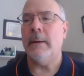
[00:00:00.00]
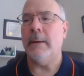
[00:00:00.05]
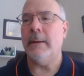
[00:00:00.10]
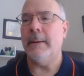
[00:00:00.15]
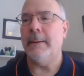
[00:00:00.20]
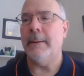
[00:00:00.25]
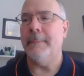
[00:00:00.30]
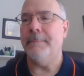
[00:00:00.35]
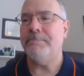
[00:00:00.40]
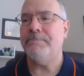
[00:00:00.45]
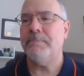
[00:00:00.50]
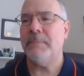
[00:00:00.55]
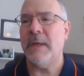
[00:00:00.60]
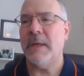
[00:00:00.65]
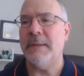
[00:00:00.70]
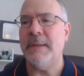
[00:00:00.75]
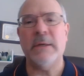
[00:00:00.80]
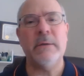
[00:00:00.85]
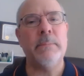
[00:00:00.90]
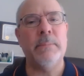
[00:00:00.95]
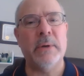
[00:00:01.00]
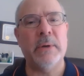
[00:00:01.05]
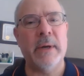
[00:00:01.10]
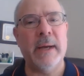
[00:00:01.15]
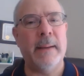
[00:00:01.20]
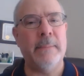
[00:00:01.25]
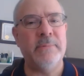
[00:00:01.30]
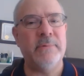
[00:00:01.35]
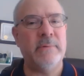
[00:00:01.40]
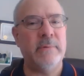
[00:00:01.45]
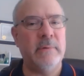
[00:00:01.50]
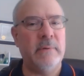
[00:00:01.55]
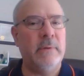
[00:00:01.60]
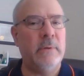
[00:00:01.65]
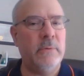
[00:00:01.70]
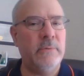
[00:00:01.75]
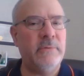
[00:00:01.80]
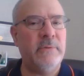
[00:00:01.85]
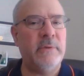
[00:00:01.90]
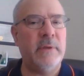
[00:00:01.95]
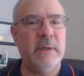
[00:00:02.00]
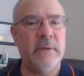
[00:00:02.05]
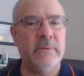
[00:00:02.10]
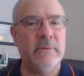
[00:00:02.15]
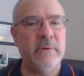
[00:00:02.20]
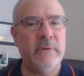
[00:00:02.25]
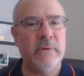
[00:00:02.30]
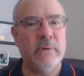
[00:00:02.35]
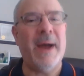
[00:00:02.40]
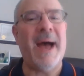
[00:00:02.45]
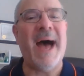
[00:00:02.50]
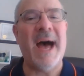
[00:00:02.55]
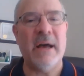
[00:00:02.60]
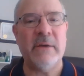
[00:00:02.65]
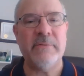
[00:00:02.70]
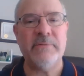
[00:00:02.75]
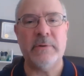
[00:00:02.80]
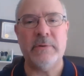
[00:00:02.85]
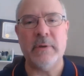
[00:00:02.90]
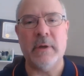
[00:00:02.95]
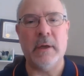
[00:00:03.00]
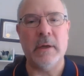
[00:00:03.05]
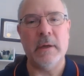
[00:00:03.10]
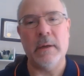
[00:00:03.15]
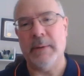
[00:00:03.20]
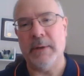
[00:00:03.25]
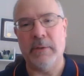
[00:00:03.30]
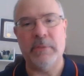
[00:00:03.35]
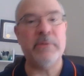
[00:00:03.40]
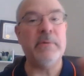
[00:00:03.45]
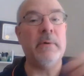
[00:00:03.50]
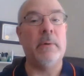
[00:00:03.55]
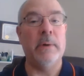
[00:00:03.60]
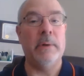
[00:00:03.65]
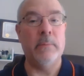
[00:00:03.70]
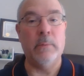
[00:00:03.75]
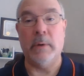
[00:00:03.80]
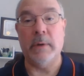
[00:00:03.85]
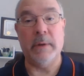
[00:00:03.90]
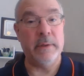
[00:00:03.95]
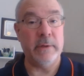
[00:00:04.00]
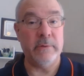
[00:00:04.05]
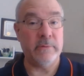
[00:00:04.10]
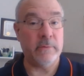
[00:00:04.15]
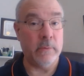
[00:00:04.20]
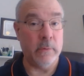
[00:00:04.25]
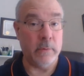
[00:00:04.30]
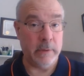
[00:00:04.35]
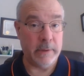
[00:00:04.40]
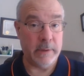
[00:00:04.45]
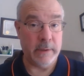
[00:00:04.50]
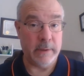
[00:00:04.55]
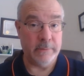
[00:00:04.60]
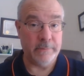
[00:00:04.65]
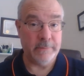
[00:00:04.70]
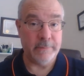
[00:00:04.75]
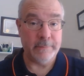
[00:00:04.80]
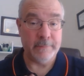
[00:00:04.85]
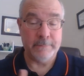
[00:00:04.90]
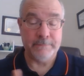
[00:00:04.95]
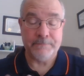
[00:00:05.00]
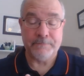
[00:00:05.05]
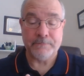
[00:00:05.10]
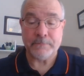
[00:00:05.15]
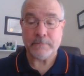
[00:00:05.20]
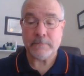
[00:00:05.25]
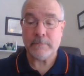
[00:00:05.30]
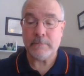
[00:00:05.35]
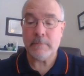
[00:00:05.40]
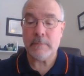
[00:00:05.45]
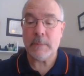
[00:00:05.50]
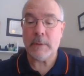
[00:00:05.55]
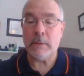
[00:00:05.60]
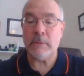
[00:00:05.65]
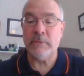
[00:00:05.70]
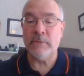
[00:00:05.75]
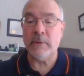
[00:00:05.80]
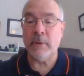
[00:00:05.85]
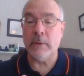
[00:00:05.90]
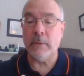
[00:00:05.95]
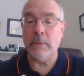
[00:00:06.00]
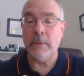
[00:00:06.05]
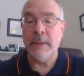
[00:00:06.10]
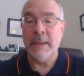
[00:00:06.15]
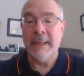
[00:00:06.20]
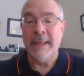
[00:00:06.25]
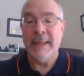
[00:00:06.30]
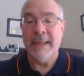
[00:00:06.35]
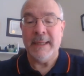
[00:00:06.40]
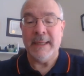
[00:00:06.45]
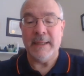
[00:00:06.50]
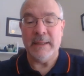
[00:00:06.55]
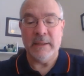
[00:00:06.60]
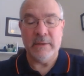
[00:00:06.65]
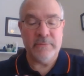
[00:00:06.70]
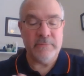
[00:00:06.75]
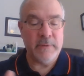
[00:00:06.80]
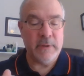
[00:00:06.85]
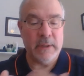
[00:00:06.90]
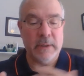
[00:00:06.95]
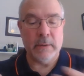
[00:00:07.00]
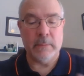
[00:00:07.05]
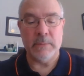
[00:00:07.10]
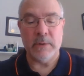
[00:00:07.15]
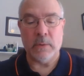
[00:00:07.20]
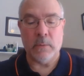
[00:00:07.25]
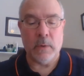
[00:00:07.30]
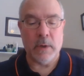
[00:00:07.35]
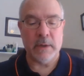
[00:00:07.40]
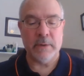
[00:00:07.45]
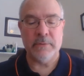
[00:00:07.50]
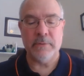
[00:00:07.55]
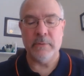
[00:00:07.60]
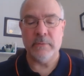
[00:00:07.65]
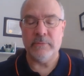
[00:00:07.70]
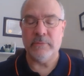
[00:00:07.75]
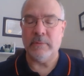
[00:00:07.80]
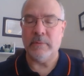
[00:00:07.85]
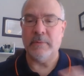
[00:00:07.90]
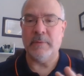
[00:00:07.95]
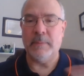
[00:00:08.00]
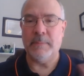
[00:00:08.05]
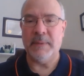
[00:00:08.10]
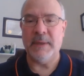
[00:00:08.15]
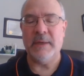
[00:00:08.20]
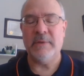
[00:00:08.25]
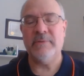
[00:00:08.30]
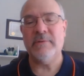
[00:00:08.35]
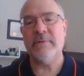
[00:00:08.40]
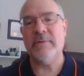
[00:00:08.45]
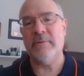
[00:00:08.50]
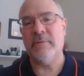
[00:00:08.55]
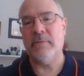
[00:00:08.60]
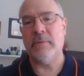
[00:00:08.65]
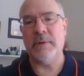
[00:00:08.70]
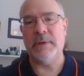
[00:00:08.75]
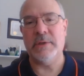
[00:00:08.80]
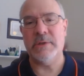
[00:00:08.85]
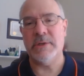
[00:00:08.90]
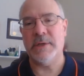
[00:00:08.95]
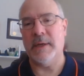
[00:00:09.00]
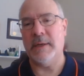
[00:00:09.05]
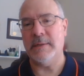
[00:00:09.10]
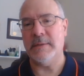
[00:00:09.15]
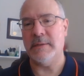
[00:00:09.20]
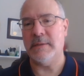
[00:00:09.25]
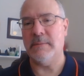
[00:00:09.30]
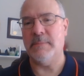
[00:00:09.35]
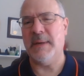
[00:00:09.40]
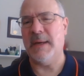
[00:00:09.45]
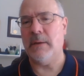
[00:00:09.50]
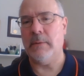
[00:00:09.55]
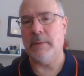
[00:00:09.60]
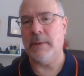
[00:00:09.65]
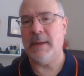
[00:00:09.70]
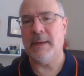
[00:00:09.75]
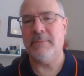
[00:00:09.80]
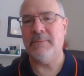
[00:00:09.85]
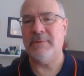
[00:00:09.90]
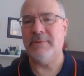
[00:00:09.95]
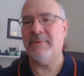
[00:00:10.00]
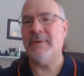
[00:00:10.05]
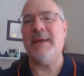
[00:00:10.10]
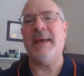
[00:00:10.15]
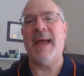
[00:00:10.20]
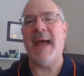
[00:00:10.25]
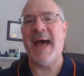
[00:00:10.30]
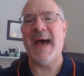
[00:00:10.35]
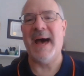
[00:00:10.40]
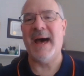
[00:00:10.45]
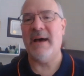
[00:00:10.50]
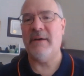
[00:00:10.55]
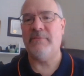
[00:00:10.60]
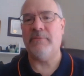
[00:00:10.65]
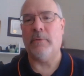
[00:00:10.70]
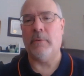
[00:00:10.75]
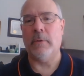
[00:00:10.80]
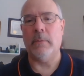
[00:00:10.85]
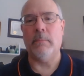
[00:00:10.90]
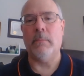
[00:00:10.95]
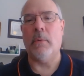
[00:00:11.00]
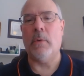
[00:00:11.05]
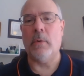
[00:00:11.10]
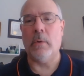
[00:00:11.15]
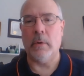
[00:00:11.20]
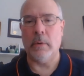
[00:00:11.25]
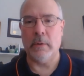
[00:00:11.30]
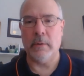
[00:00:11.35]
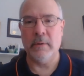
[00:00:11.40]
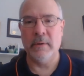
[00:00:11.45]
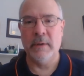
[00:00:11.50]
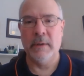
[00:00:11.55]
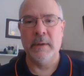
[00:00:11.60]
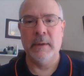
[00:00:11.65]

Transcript: on, they could perhaps, in those things that you have to talk about, throw in one of these court cases. So in this video, I'm going to walk through sort of the basics of what each case is about, and I would say half or more